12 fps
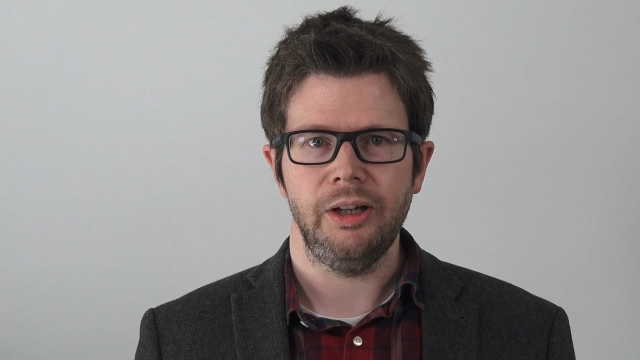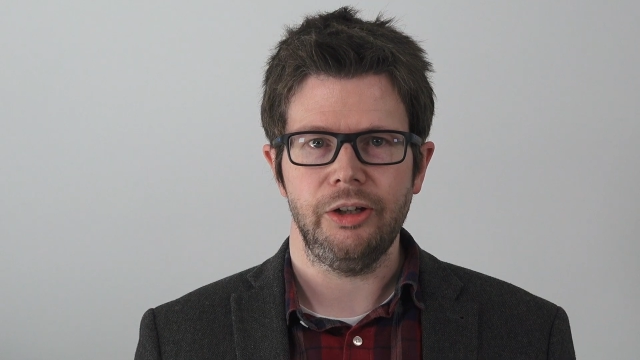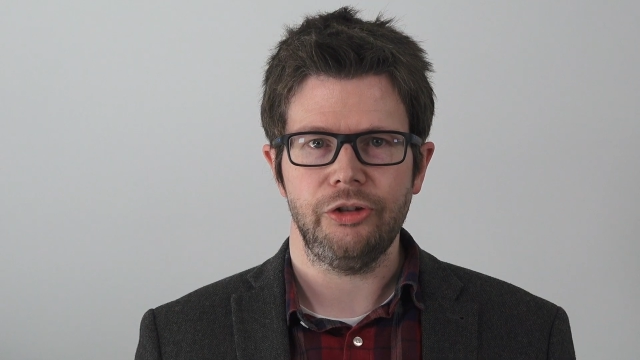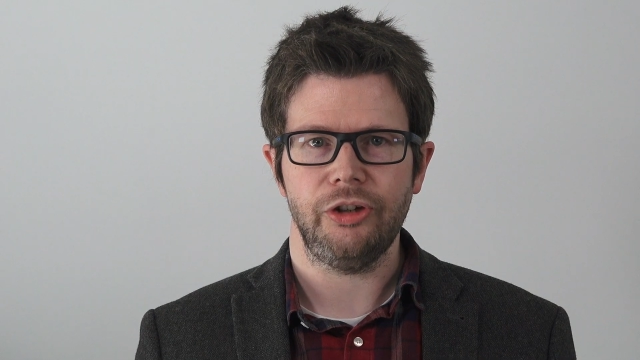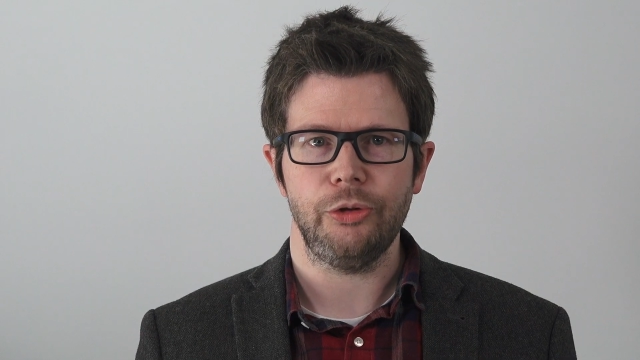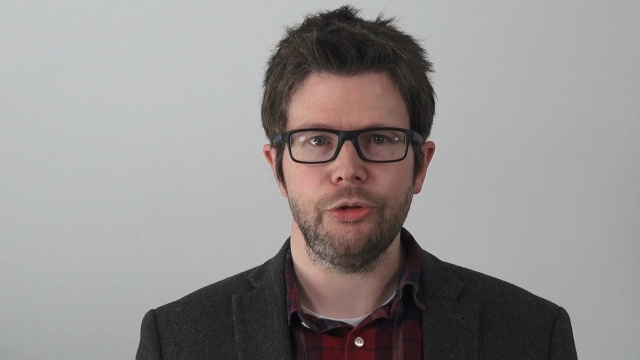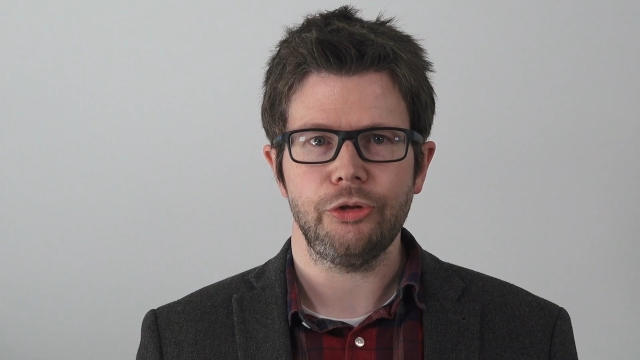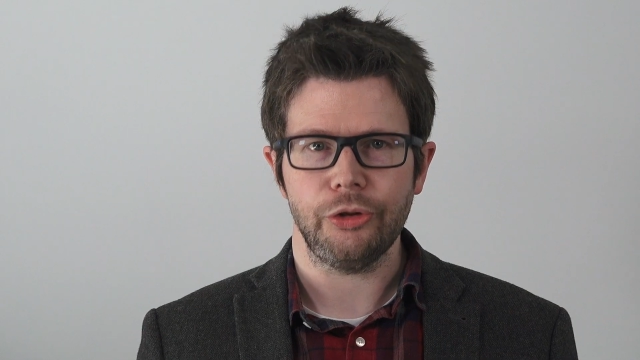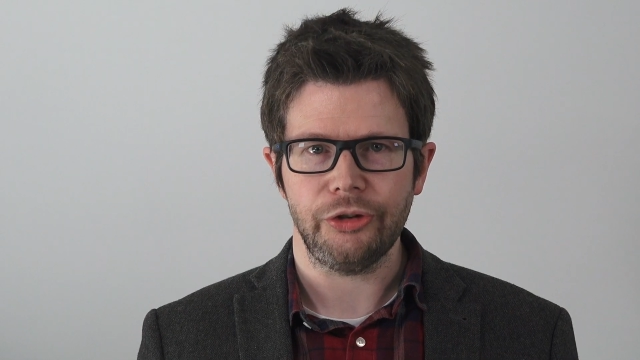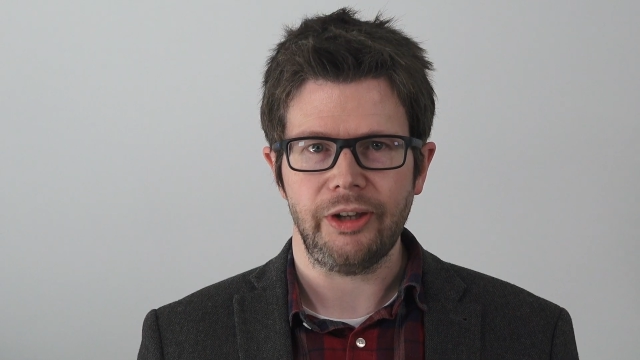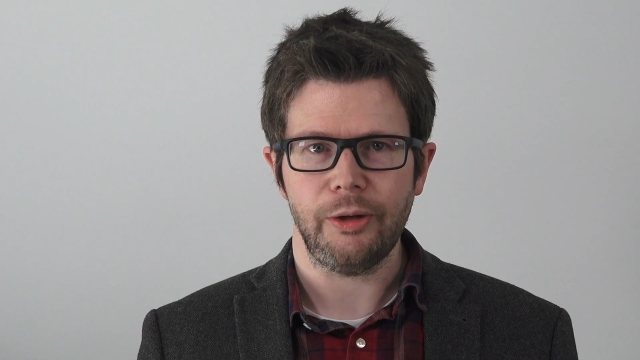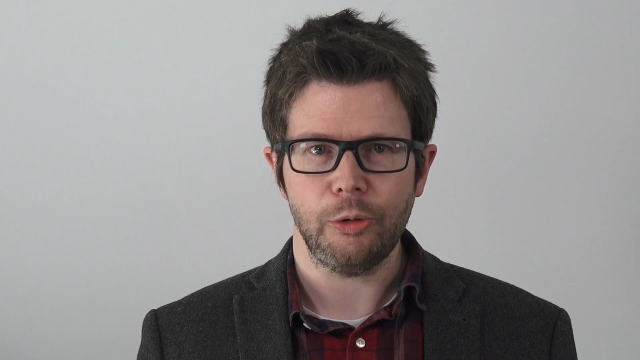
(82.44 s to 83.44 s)
and shows
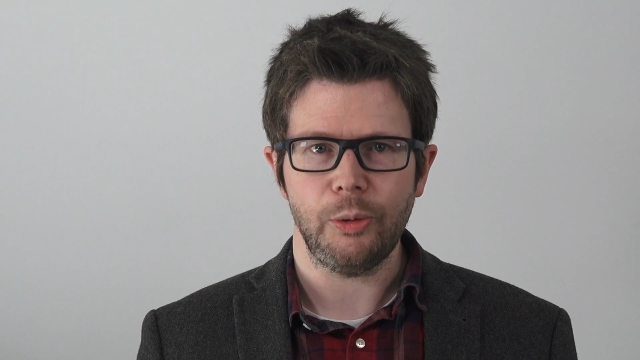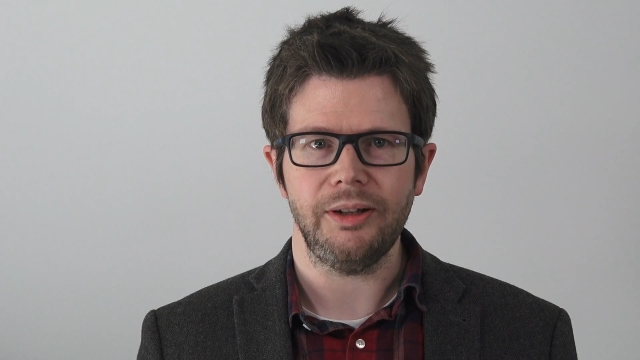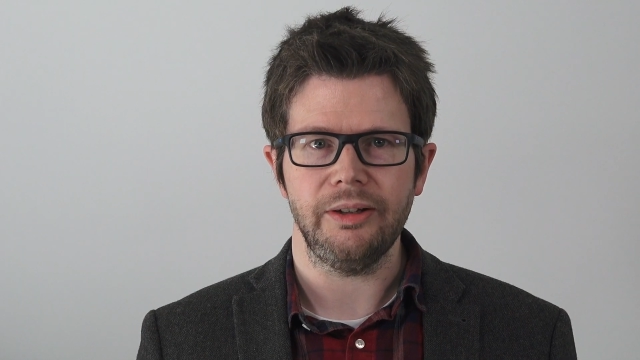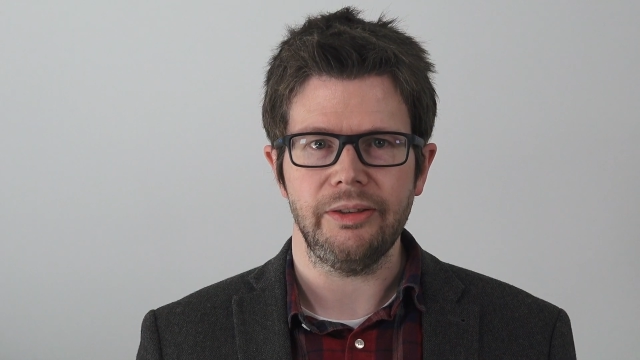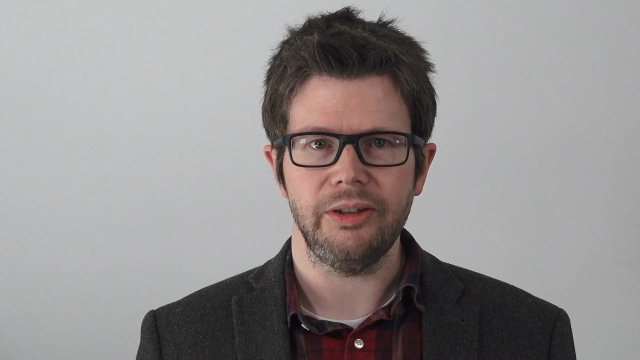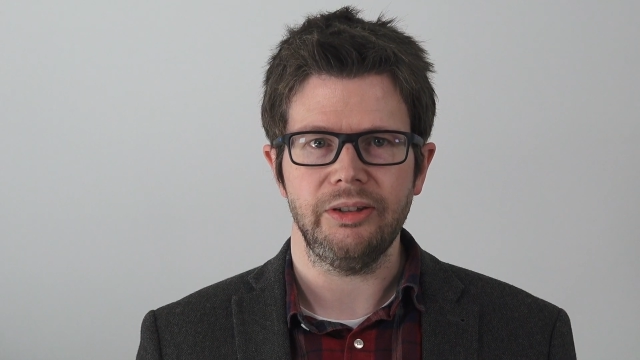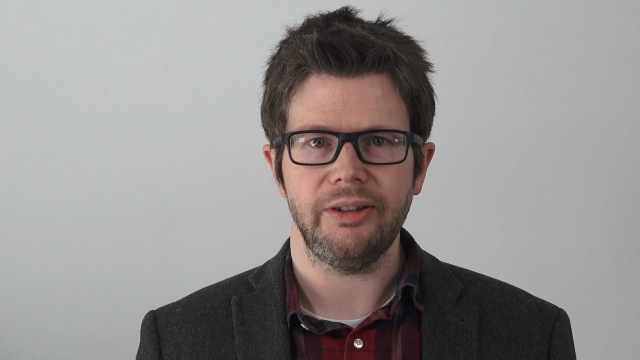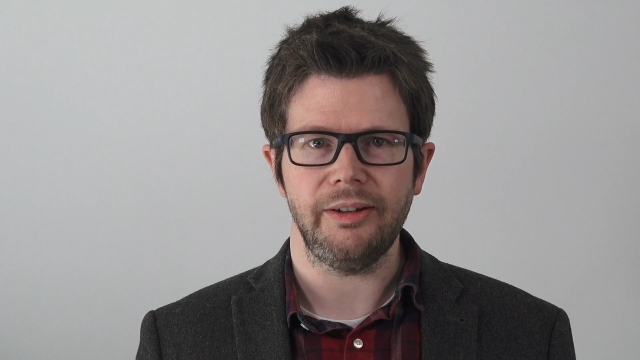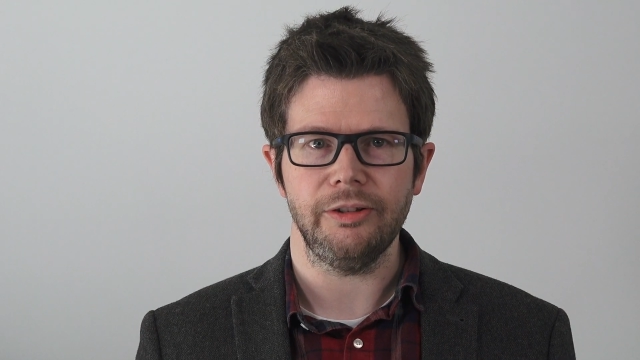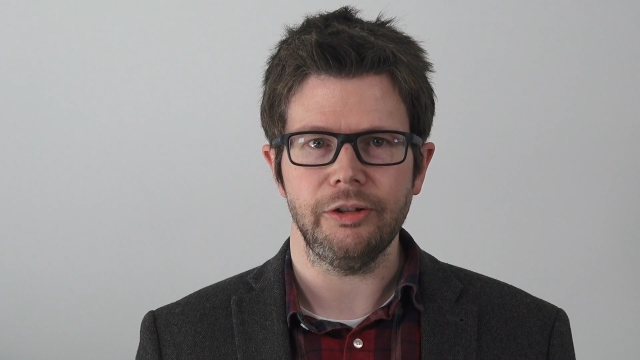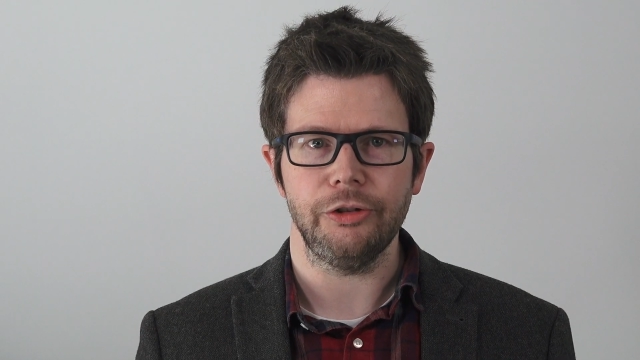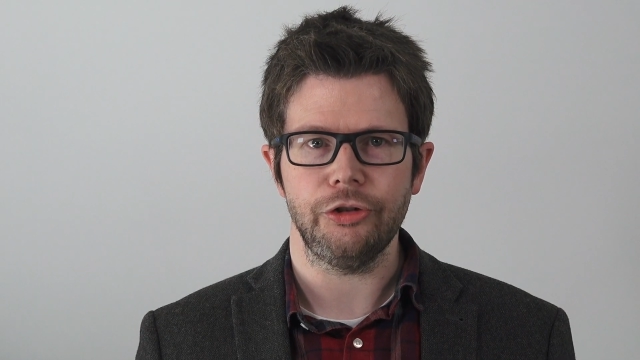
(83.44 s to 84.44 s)
just how quickly these
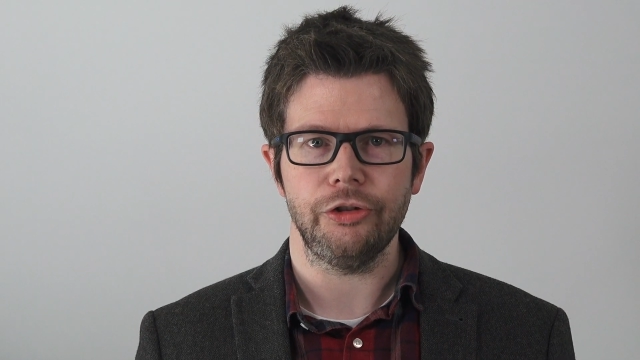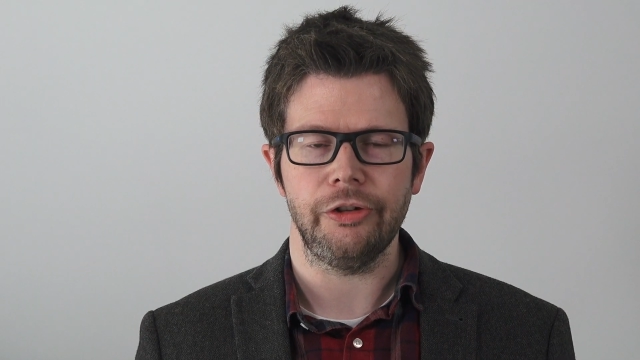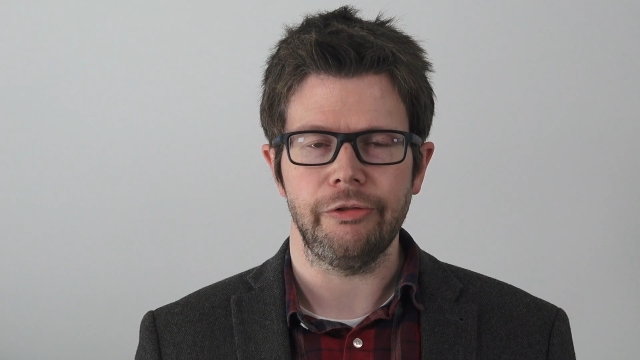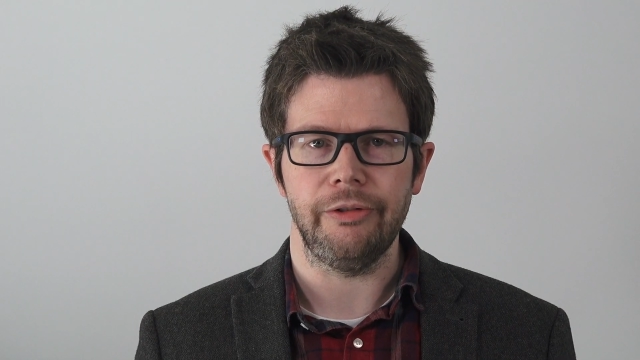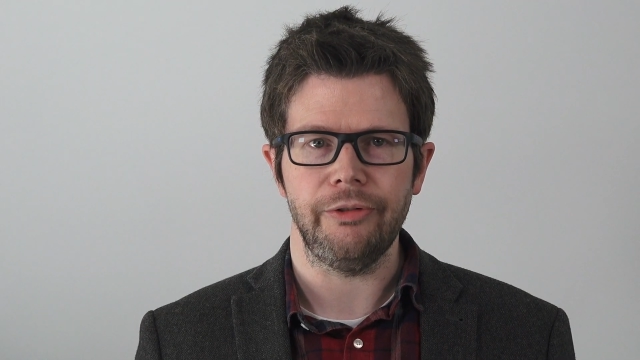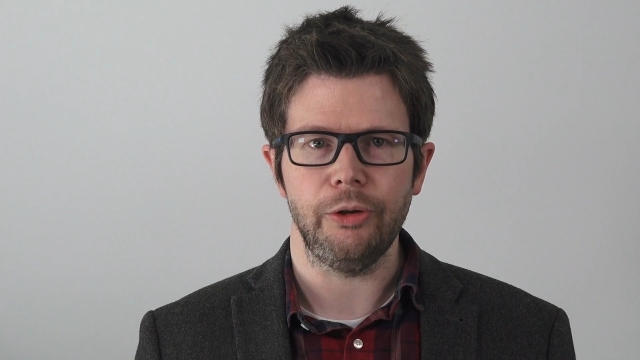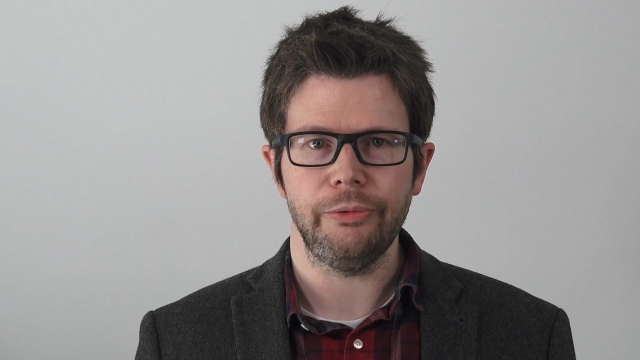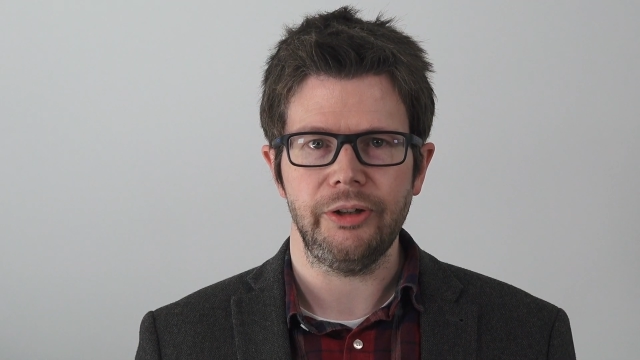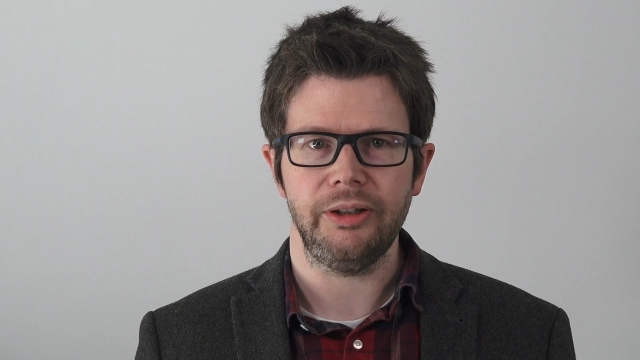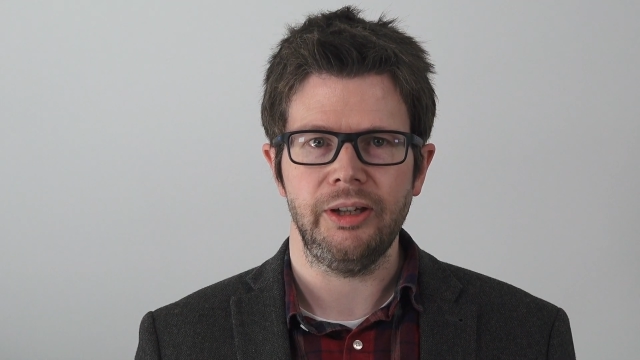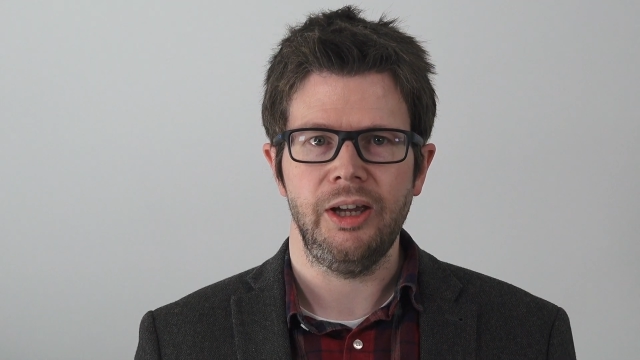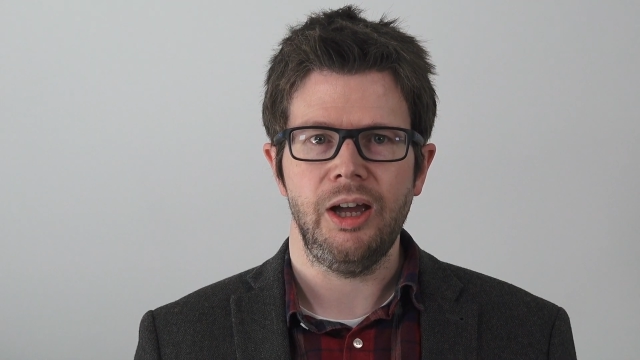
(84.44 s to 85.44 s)
technologies are
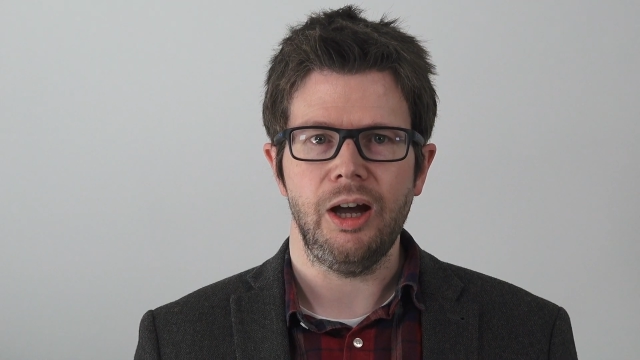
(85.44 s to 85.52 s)
evolving